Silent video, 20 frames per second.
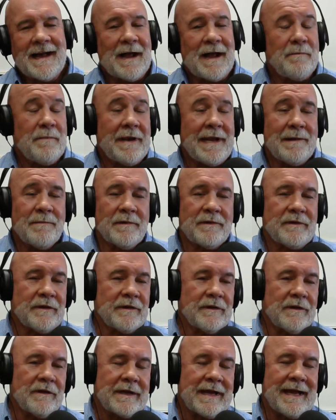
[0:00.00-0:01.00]
I've been able
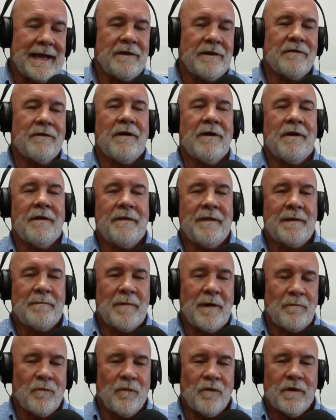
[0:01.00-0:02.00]
to look into all of
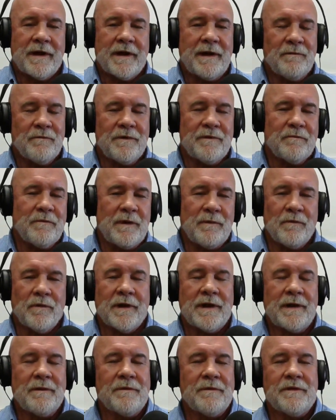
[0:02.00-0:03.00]
them. I'm working with, been
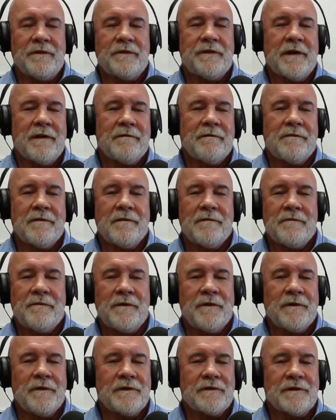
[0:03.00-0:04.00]
working with the sheriff for a
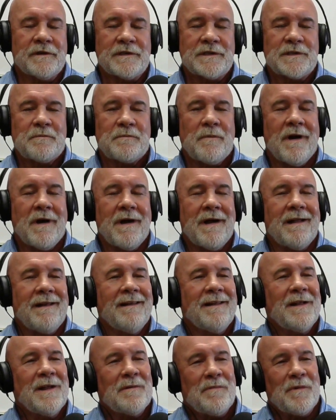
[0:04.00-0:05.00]
few years on
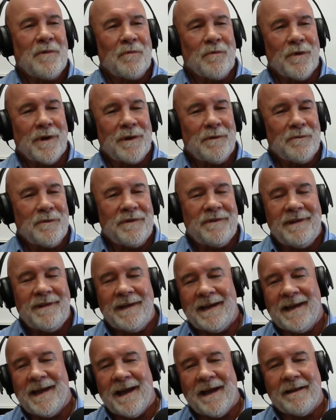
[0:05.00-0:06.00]
SPOT. Been working with
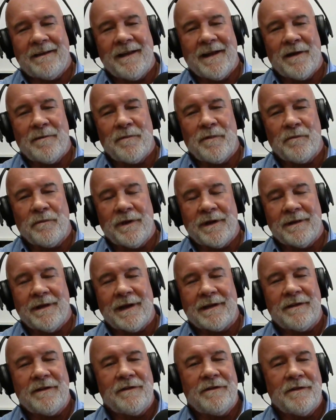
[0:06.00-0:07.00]
TCAG now. Been
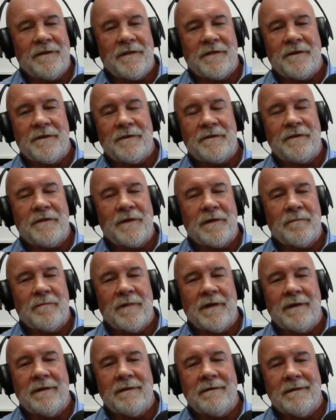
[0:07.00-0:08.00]
reelected to the third
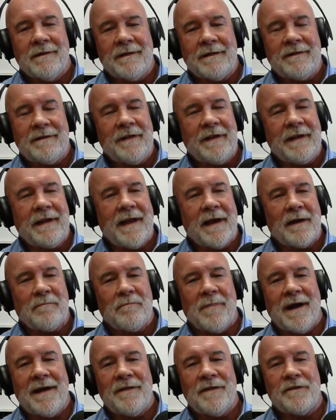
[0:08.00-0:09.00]
term on on
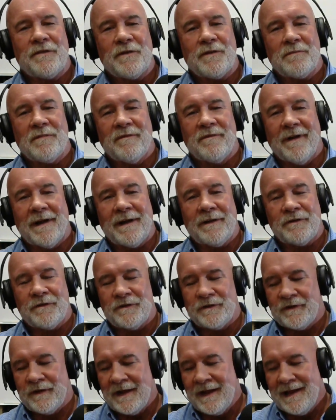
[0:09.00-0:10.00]
TCAG by the
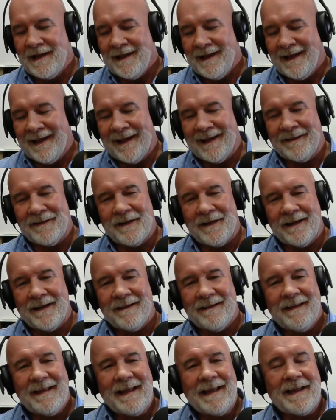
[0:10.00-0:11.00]
supervisors, and
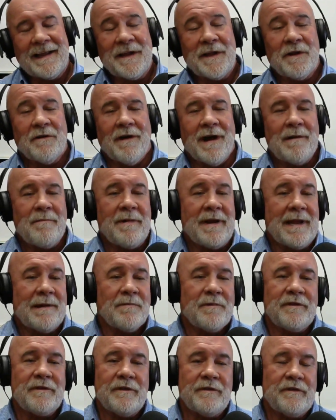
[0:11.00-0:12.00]
uh, you know I've been
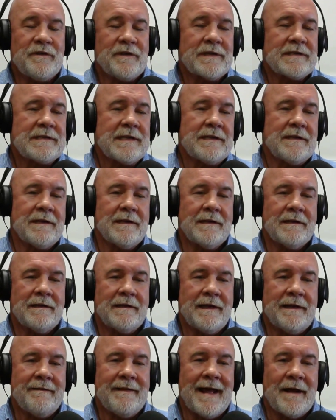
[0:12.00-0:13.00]
able to just in
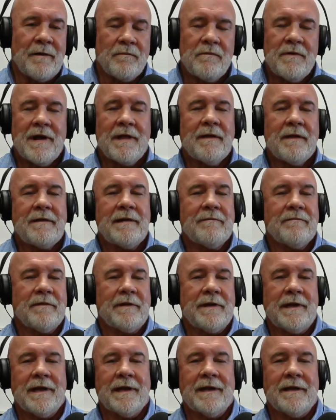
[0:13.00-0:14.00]
the in that
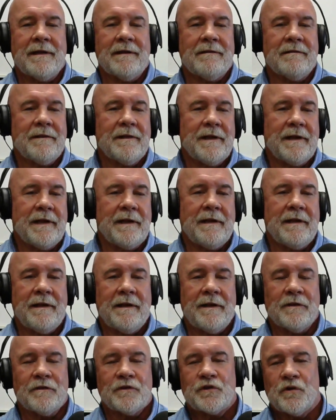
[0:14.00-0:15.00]
relatively uh,
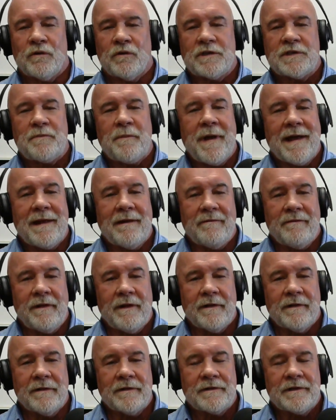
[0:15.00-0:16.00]
you know short span of
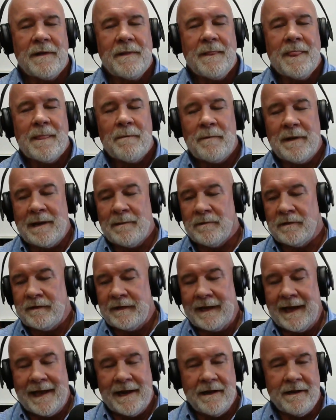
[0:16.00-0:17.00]
years been able
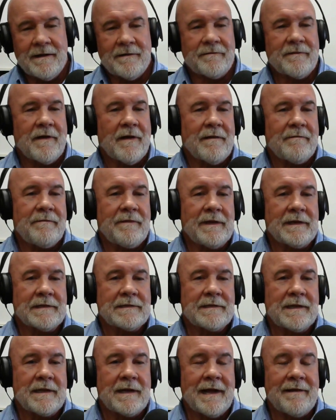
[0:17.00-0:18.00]
to gain enough
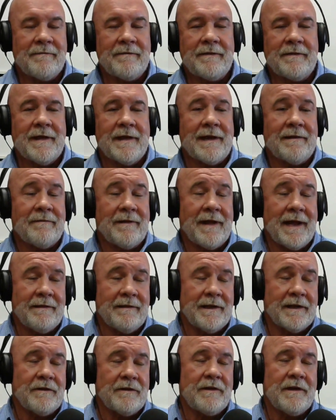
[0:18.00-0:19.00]
confidence that I've that I've
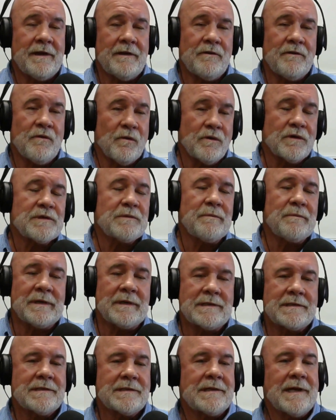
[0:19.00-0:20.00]
gained the
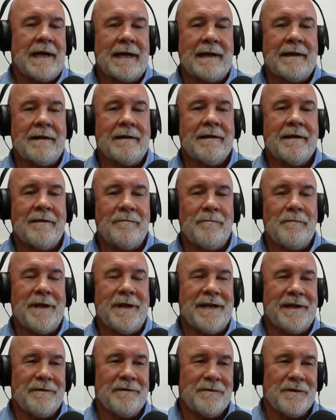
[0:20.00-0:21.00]
endorsements uh, of
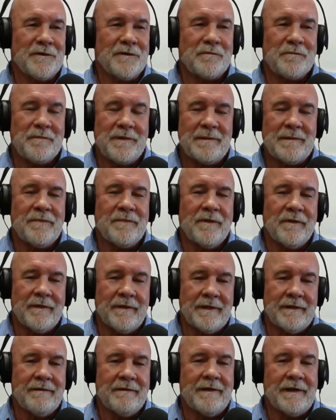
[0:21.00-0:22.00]
many of those
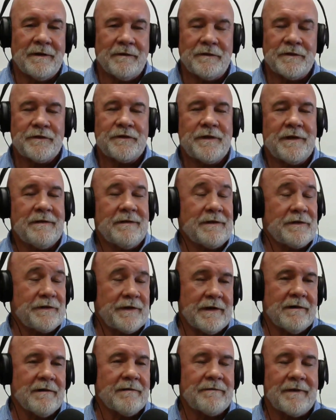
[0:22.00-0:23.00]
people. The, the you know the, sh- the
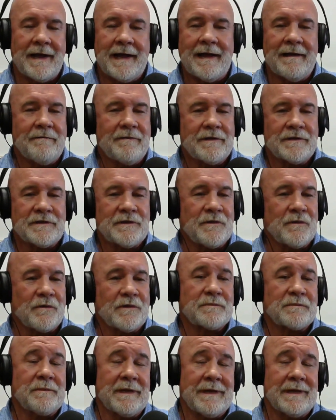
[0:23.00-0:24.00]
sheriff, I have his
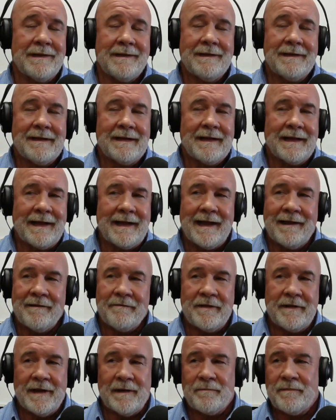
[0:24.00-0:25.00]
endorsement. I
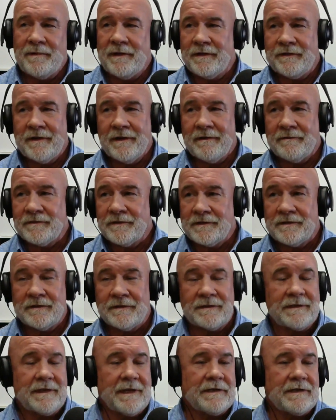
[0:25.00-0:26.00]
have the deputy sheriff's
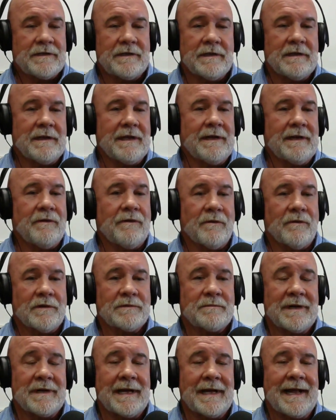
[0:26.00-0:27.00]
association
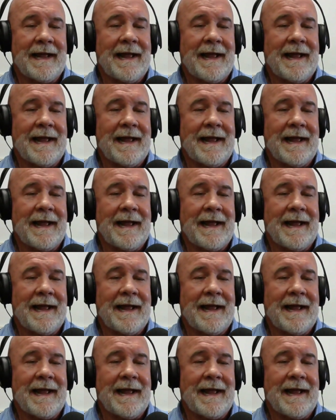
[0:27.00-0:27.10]
endorsement.